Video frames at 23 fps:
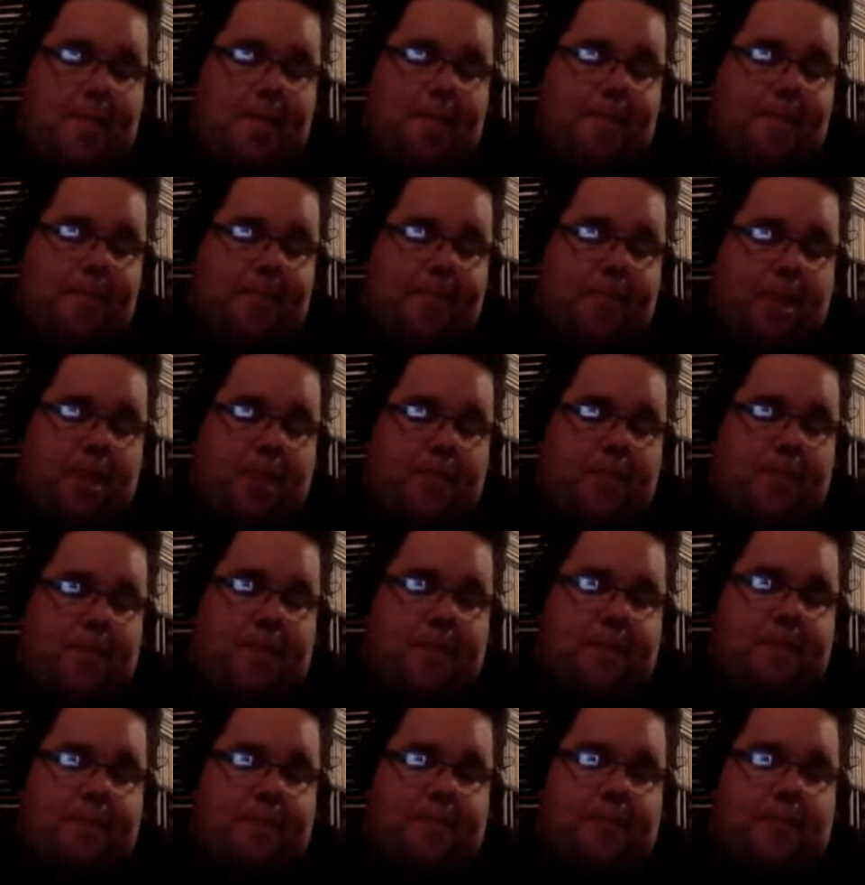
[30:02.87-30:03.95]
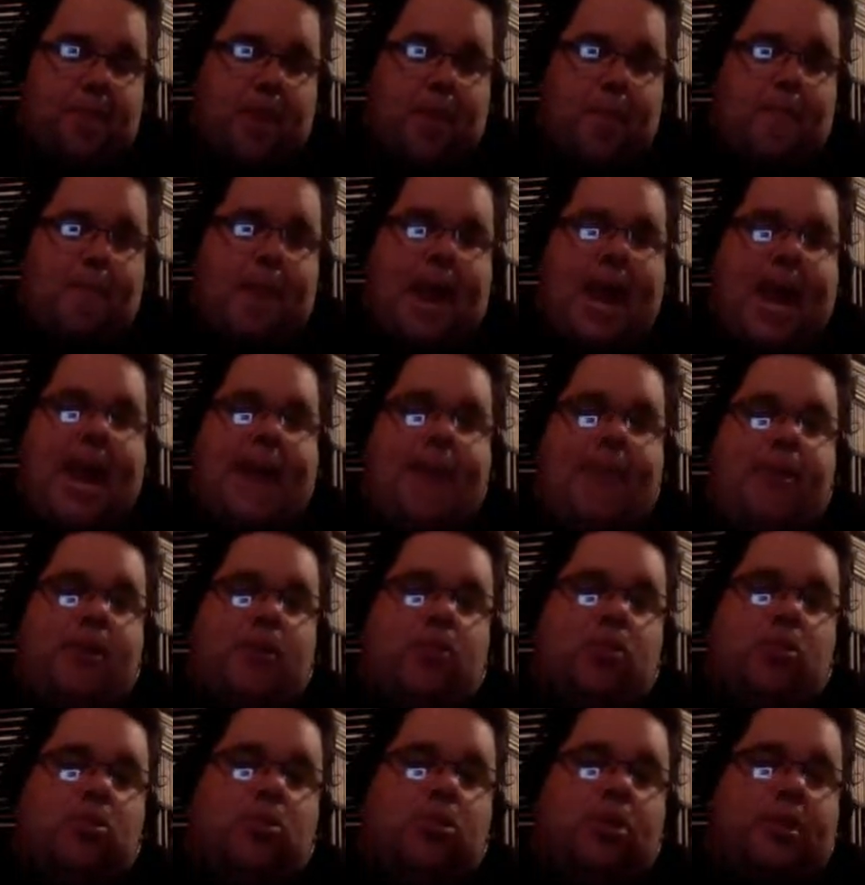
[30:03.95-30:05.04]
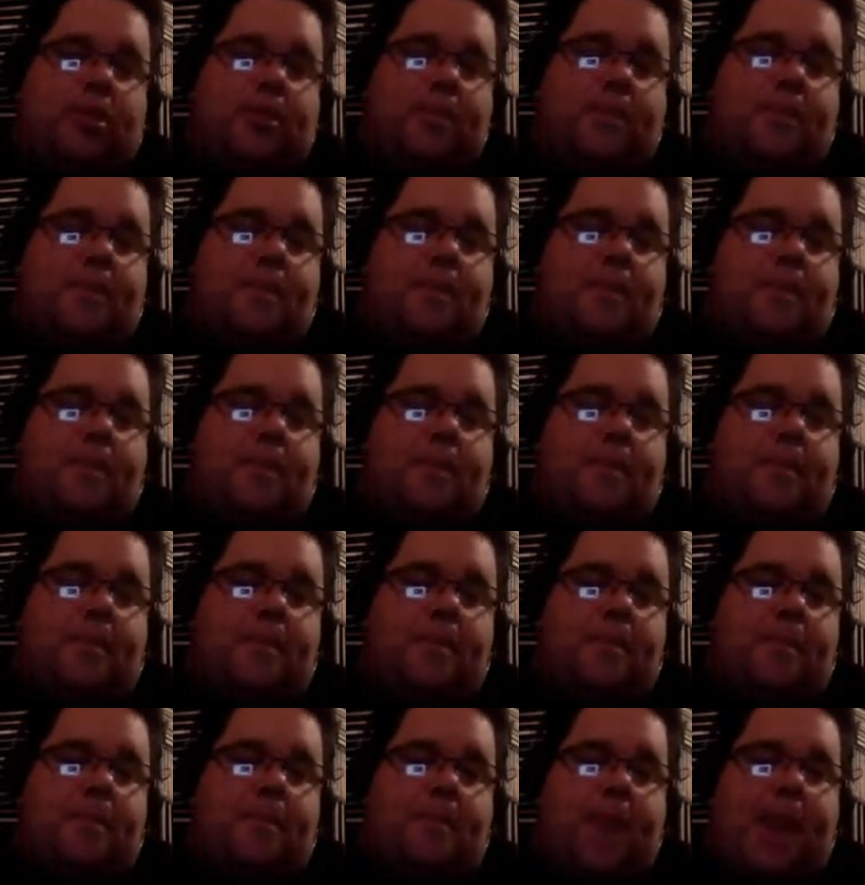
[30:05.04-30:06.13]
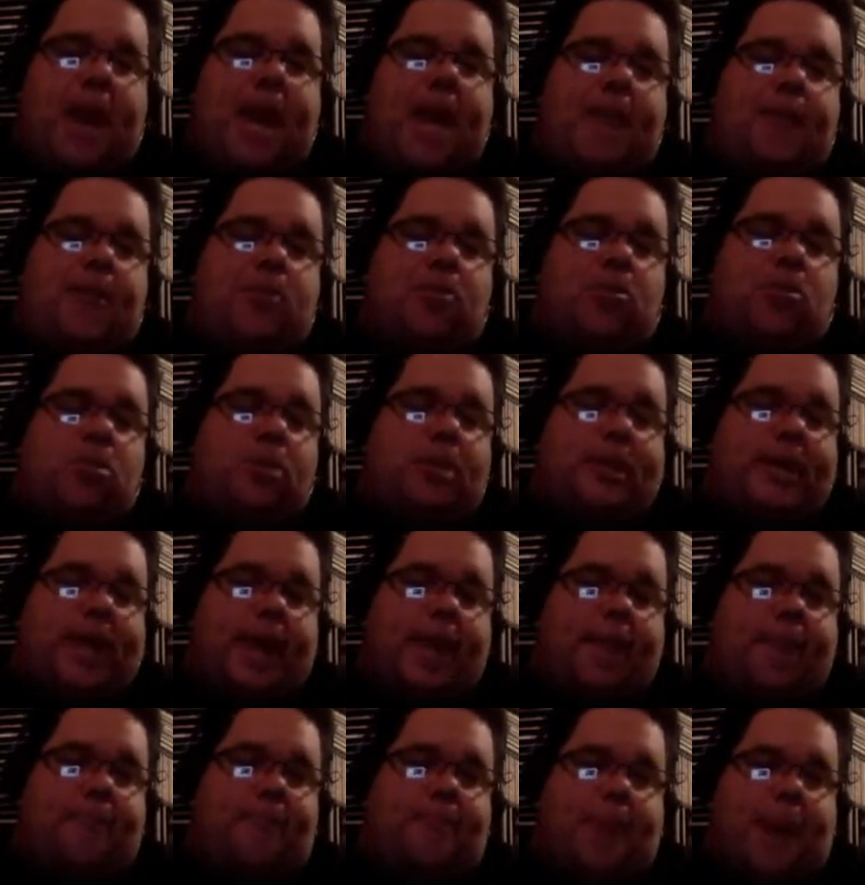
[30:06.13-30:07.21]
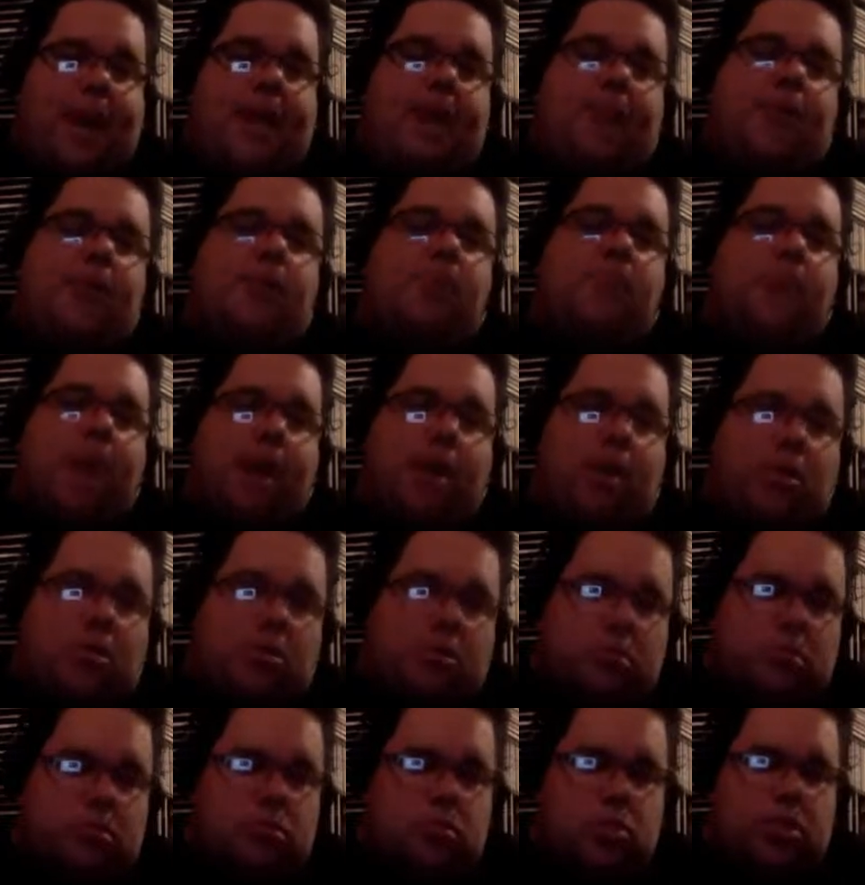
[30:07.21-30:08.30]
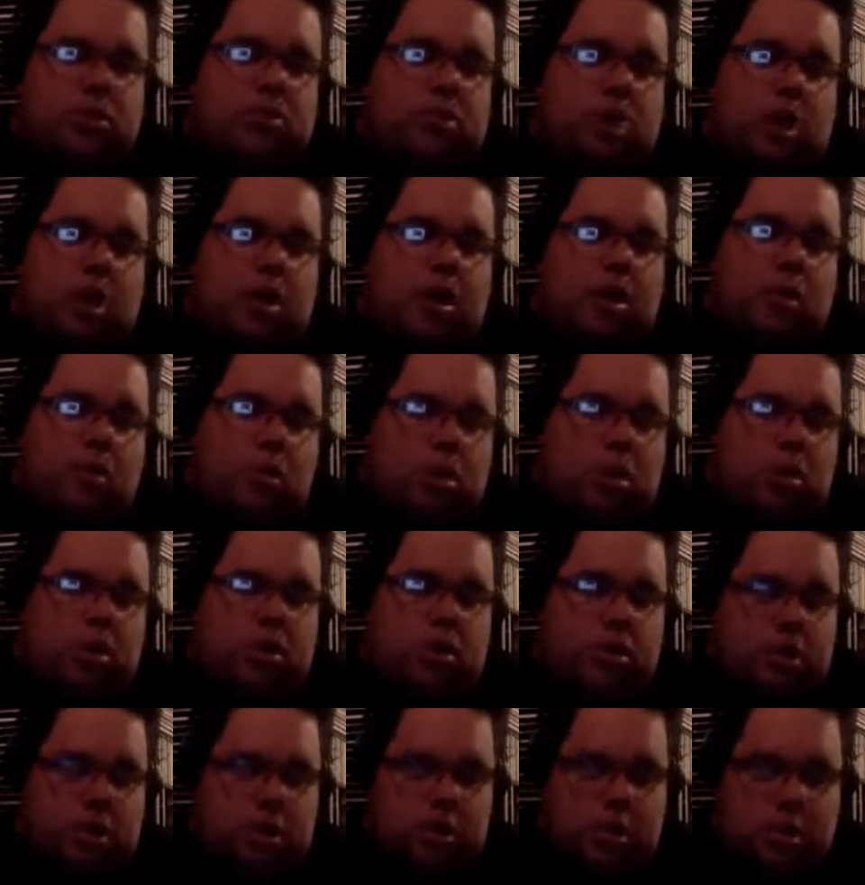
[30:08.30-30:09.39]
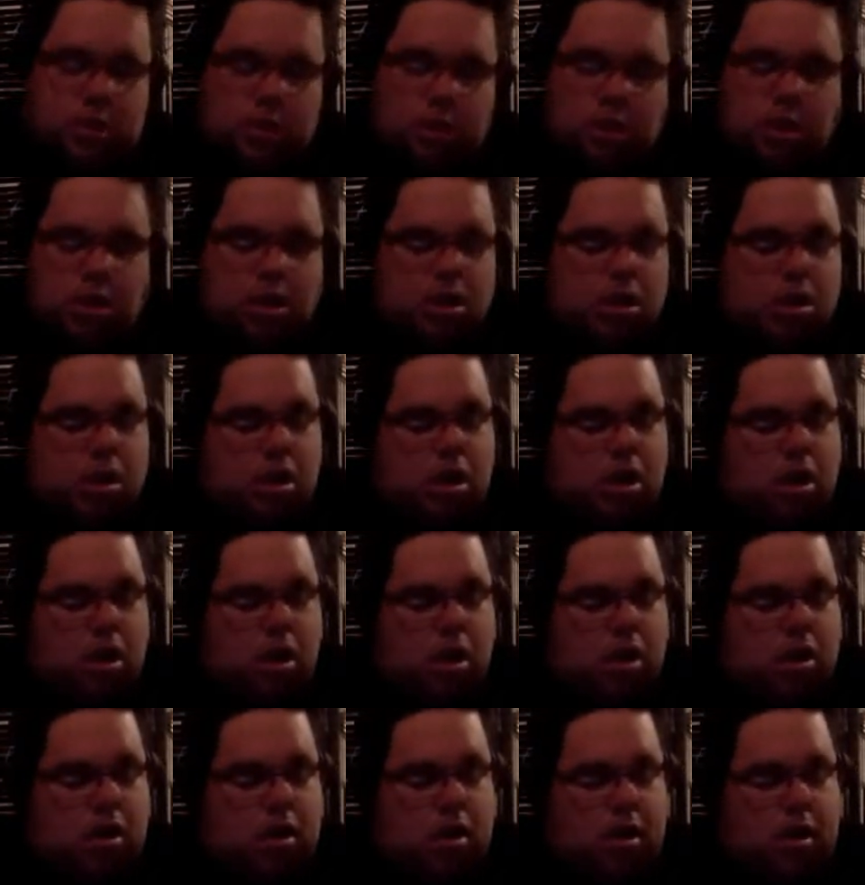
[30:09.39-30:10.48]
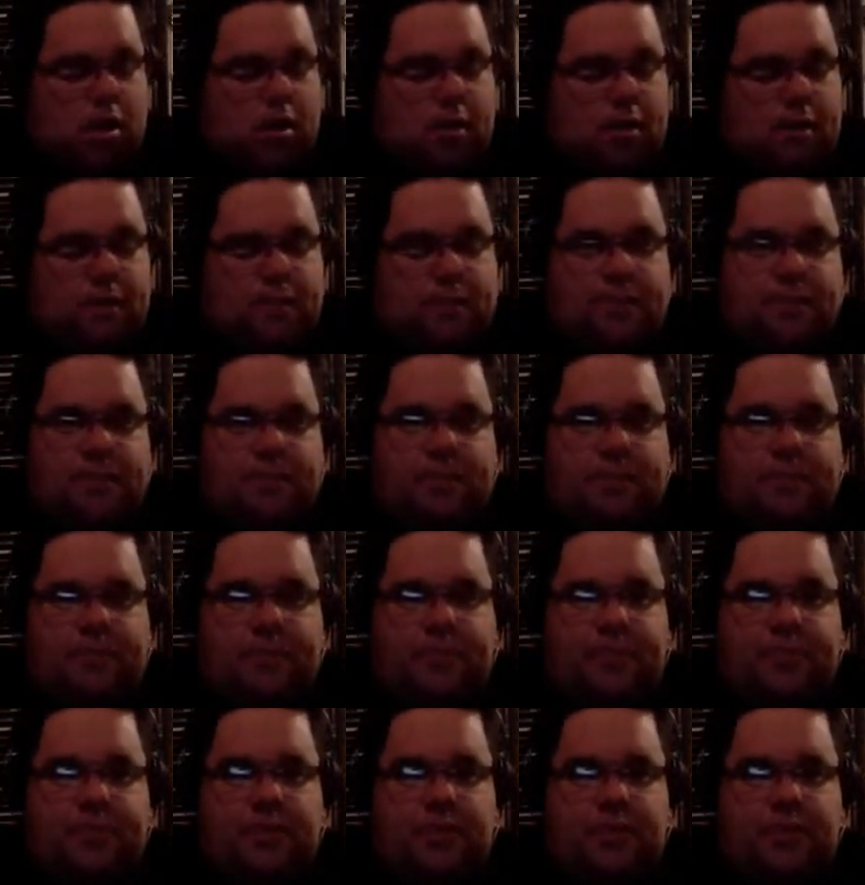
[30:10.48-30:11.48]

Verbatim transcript: Yeah. maybe we'll maybe we'll get baby metal, which I don't want to see. Oh no, please no.